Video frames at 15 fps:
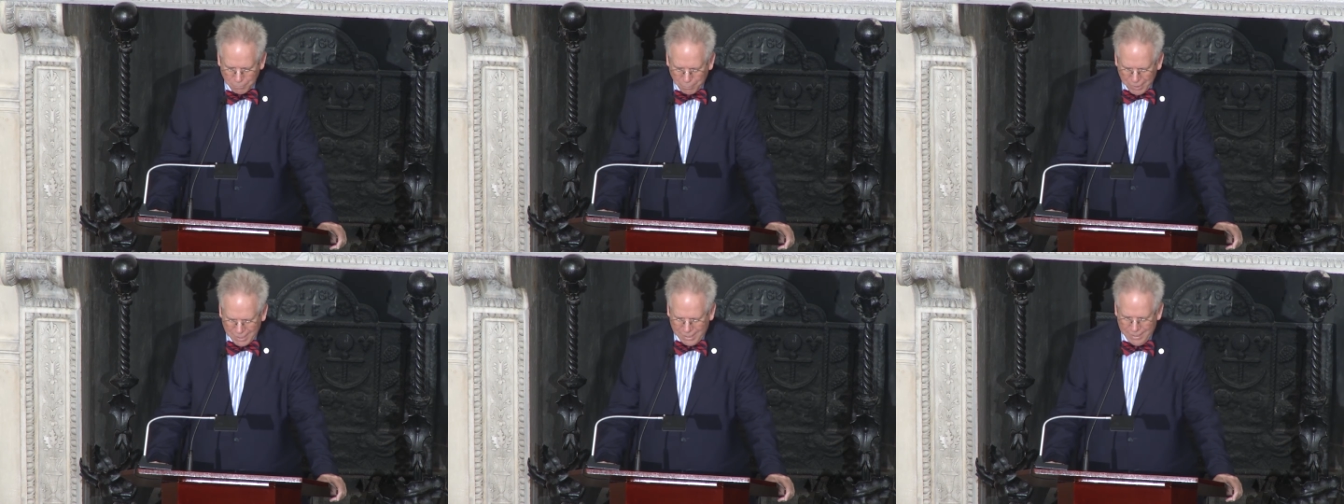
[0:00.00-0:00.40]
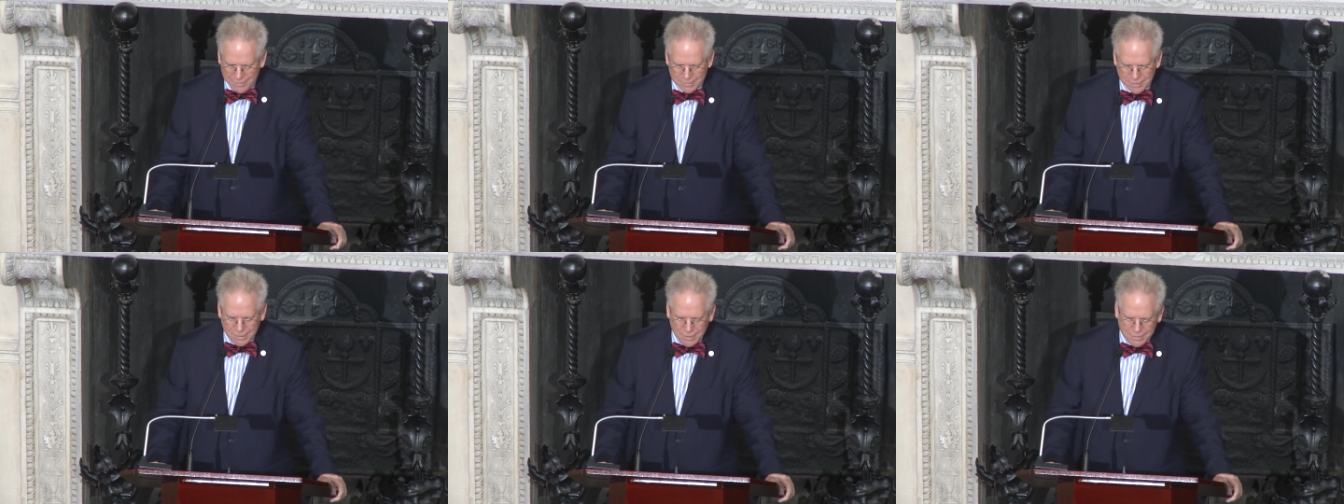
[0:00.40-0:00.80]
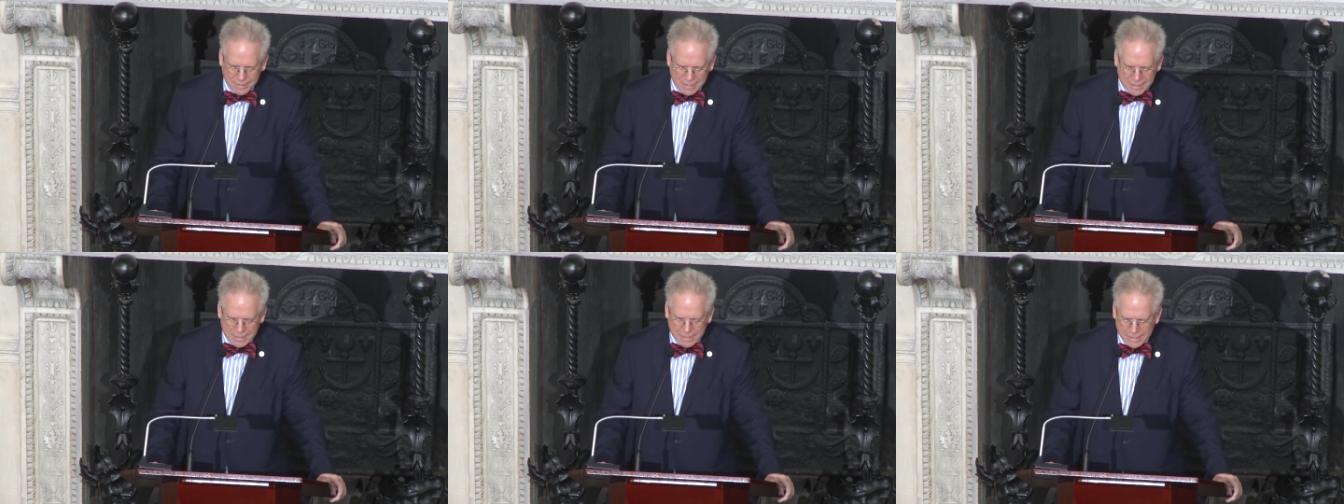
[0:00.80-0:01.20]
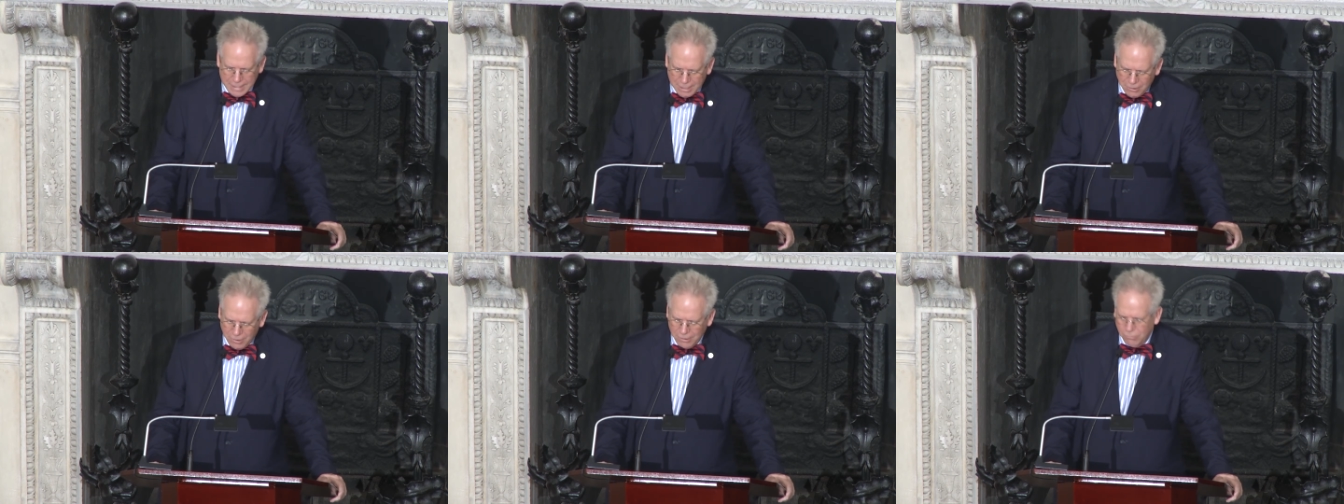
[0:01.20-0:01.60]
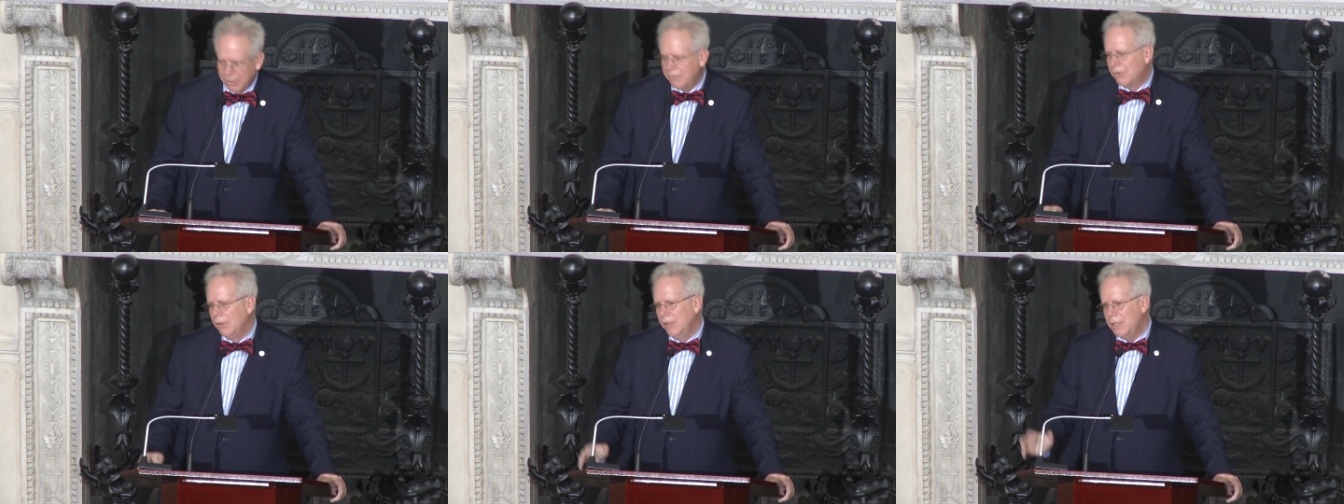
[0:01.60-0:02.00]
but that in an era
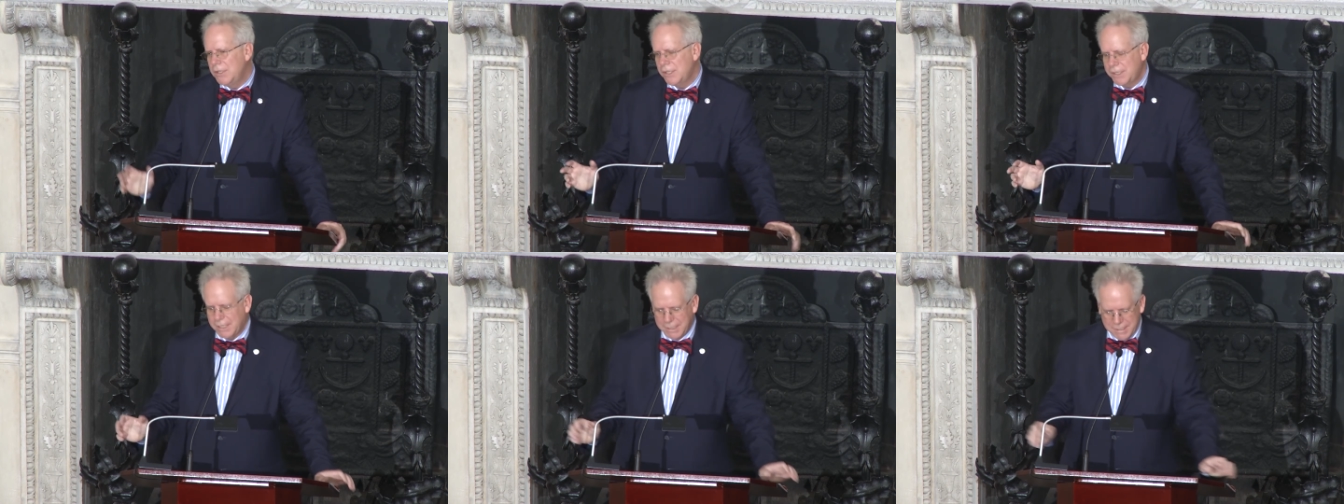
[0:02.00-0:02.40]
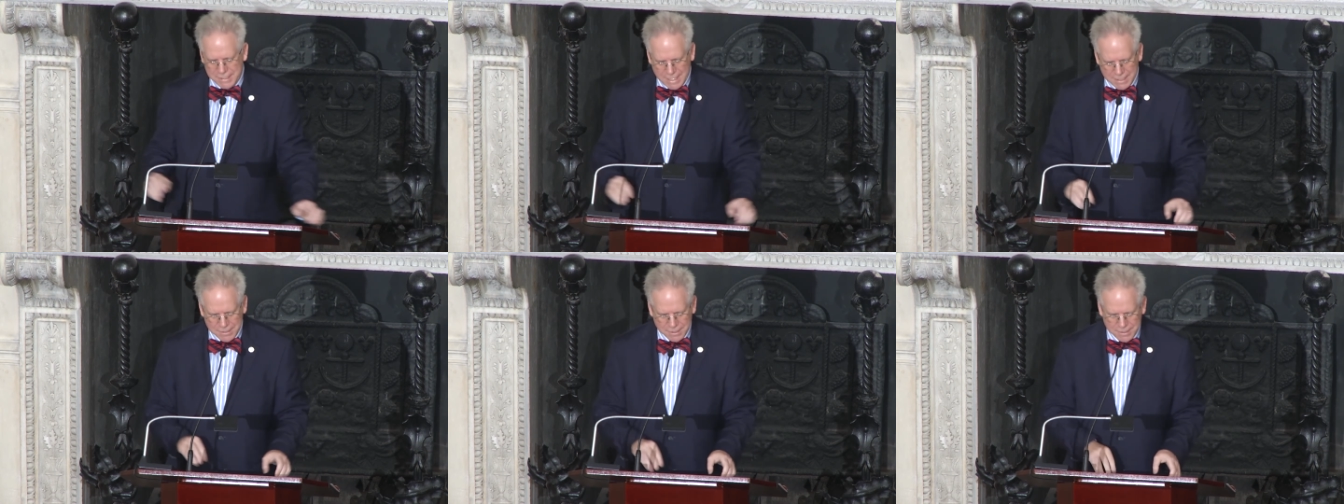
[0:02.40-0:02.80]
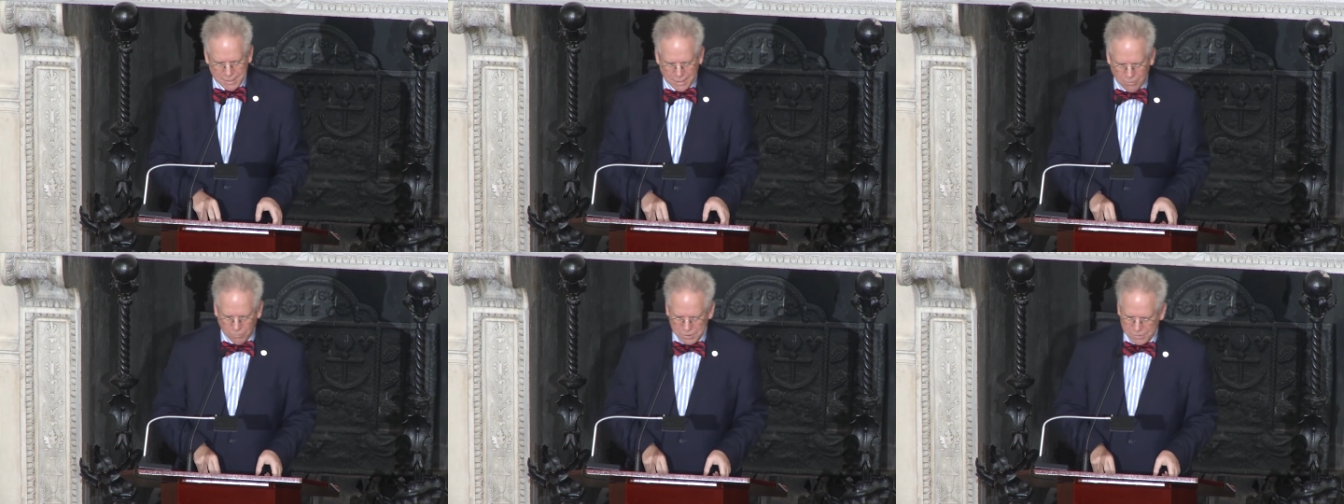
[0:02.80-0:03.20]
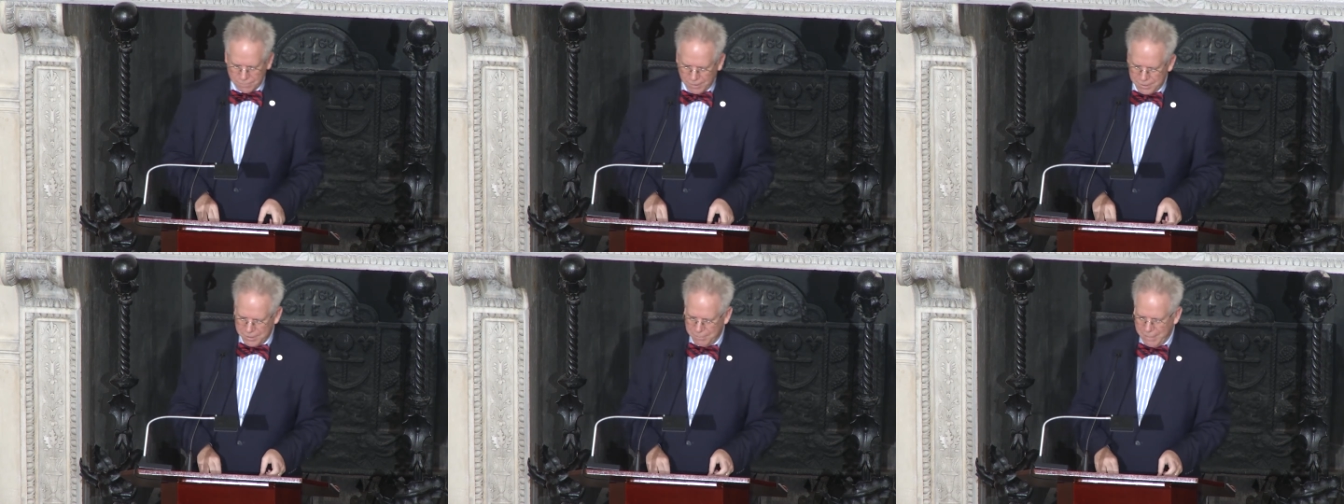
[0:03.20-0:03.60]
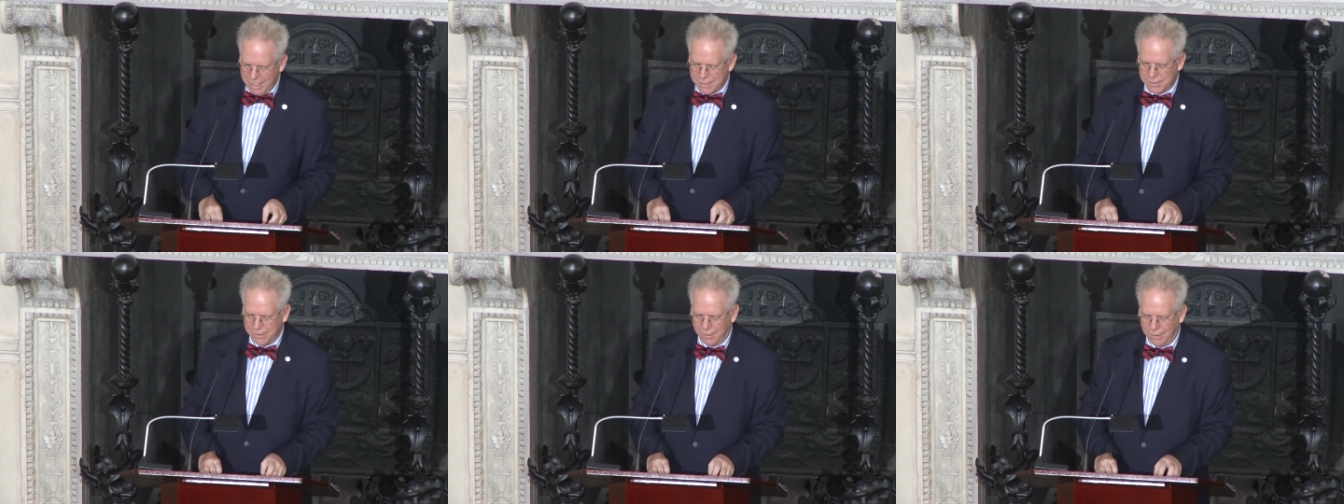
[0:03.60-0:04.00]
when religious identity was
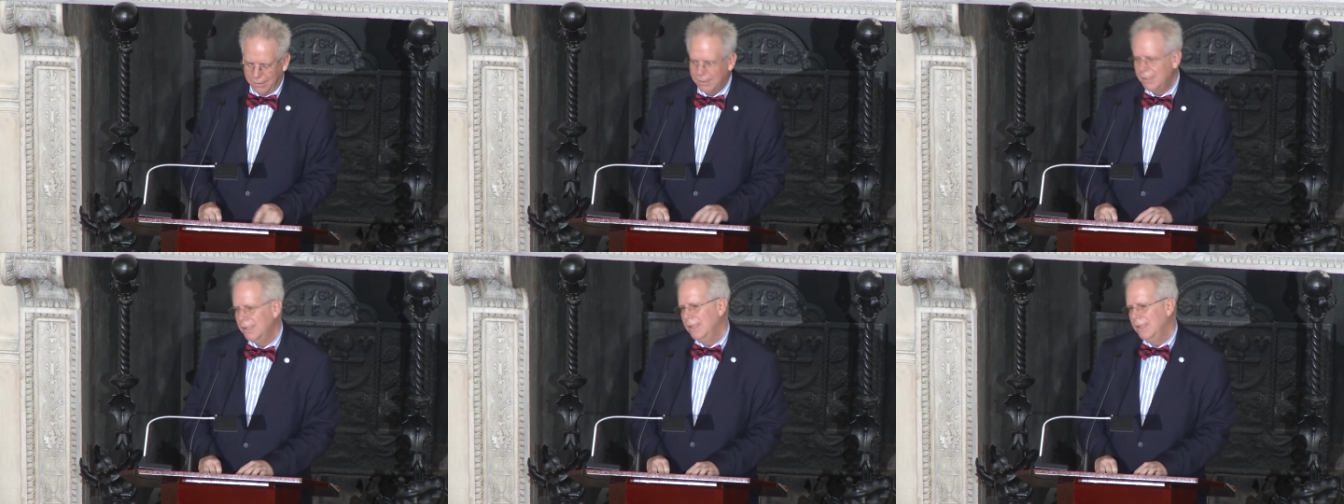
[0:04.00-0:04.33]
fundamental,